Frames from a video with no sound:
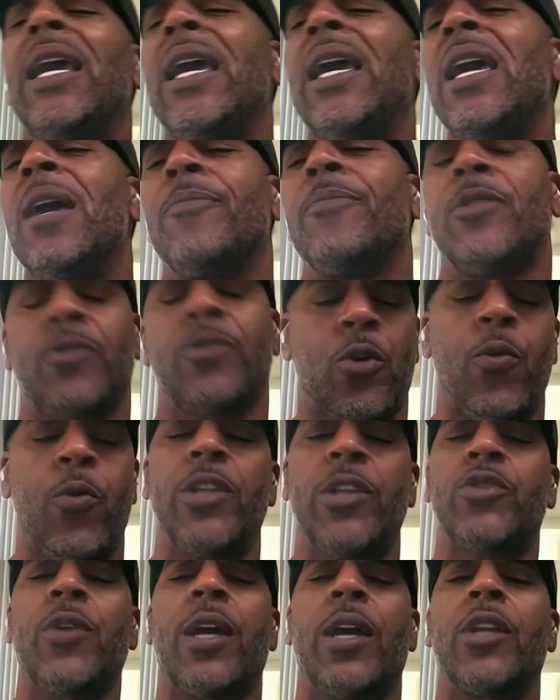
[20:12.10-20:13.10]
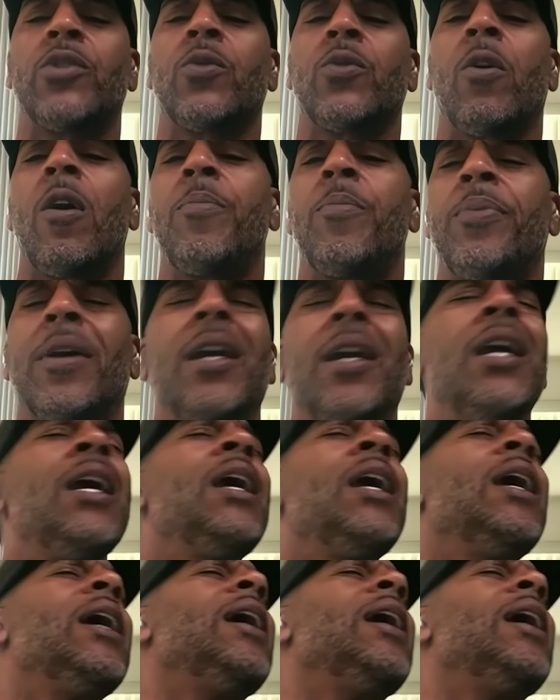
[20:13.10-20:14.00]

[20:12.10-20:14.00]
to him. Quinn trying to draw a play.